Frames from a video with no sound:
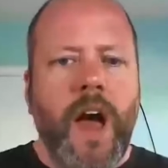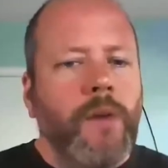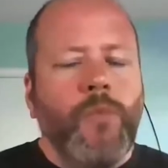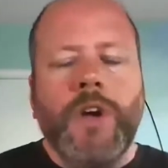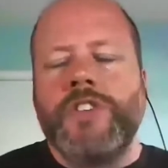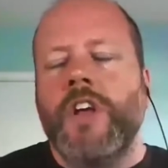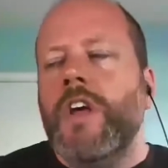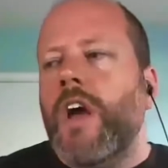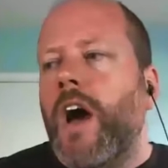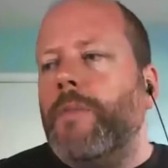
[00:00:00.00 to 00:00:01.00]
I wish,
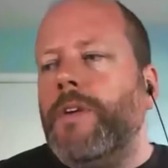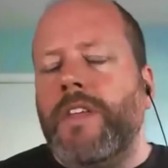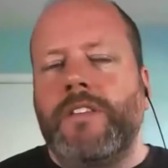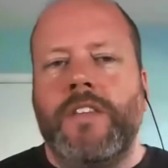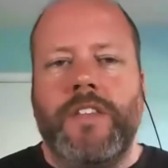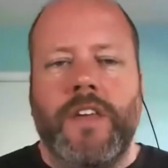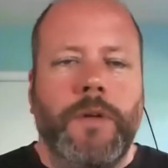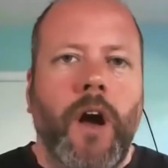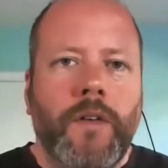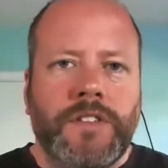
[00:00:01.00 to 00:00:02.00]
I mean, that's the thing. I mean,
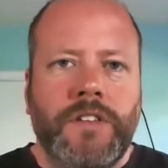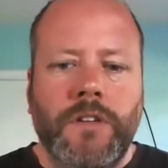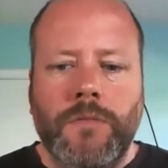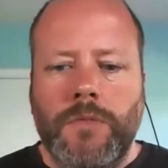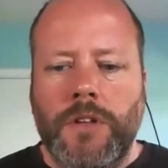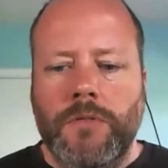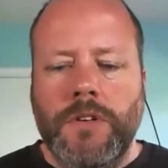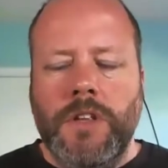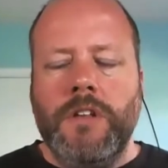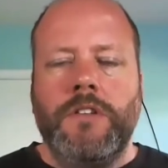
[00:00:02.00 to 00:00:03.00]
obviously, you
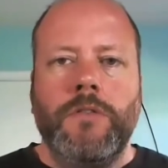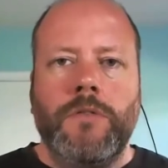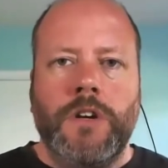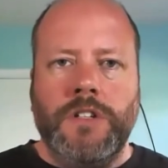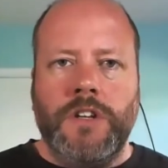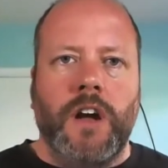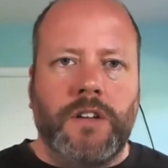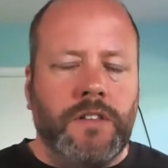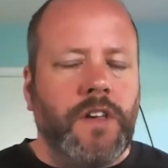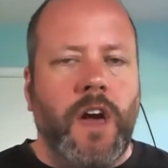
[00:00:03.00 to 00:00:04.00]
need to conduct
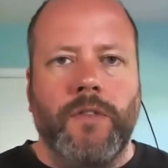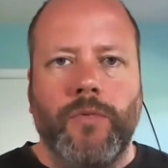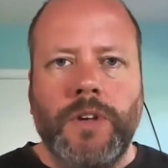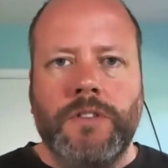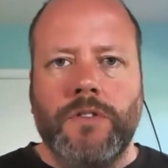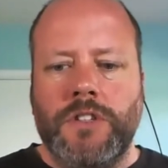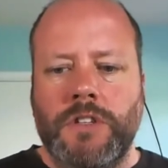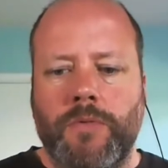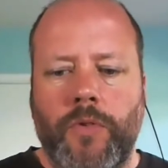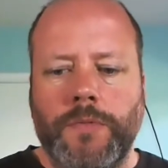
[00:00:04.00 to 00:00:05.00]
this kind of research, you need
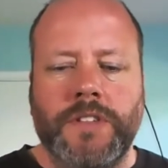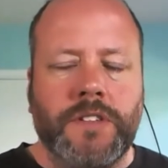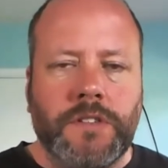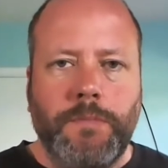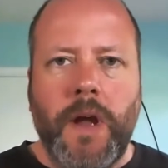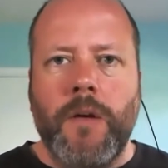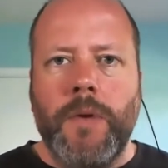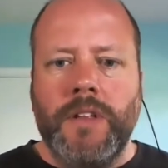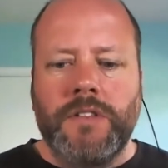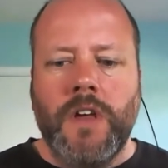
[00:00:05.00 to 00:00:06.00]
to perform these
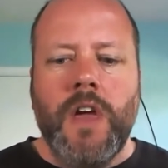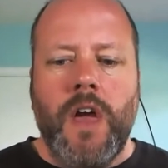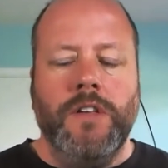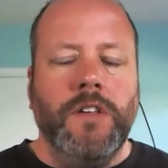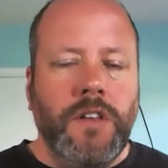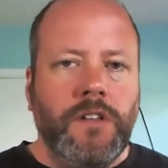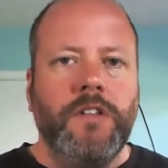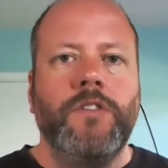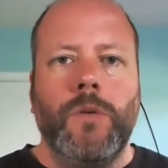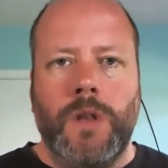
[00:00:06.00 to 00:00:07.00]
experiments, and you need to
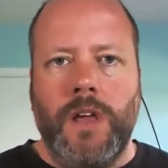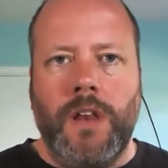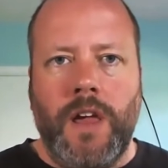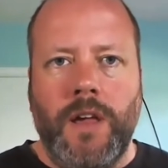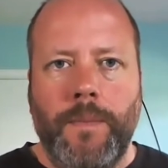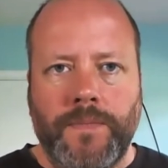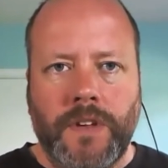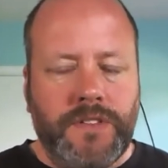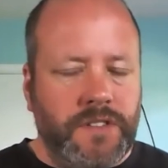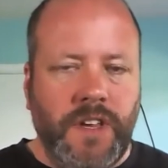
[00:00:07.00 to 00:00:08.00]
do it in a
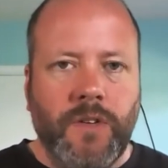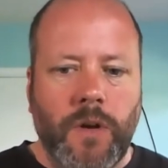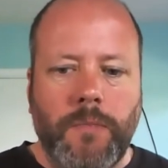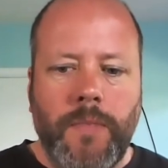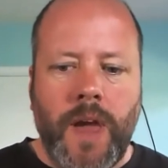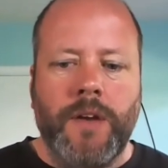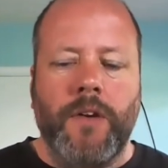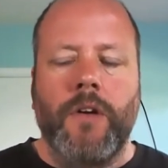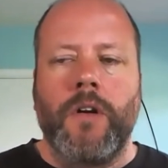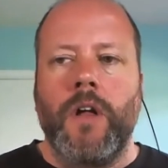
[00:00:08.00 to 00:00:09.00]
secret
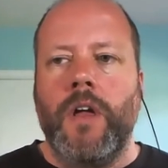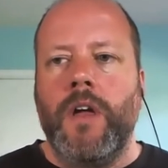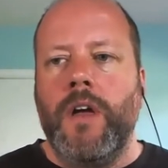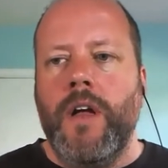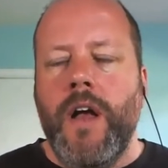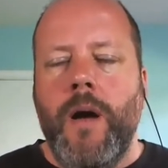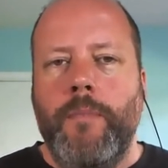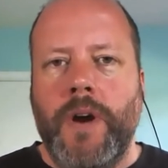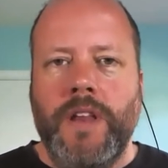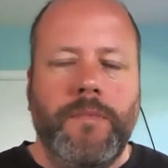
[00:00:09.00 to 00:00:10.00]
manner.
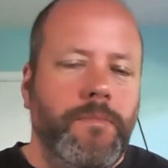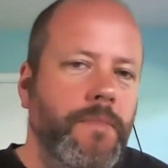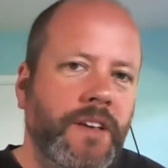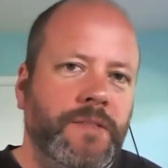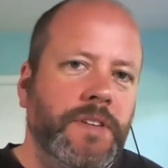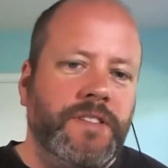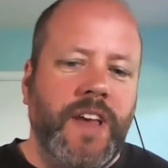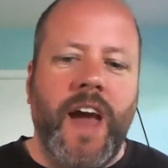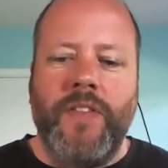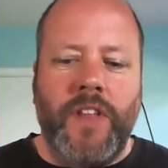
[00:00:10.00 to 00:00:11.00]
But it makes me
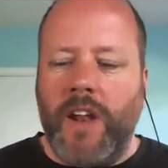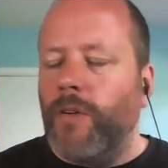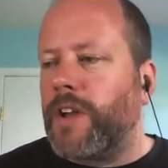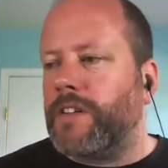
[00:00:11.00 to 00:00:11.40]
sad that I don't get